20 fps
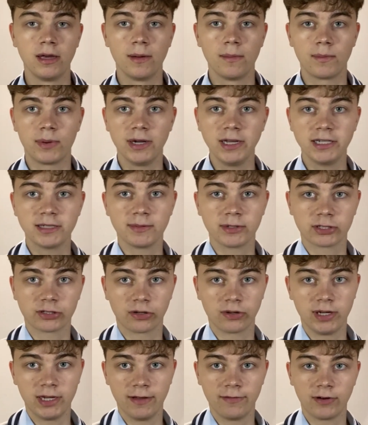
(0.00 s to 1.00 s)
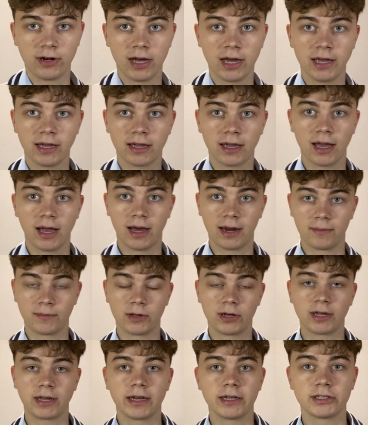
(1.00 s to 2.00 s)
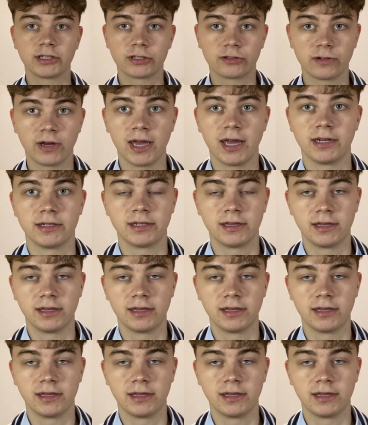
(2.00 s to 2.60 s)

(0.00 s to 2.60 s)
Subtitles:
Please make sure to leave a like, and I'm going to get straight into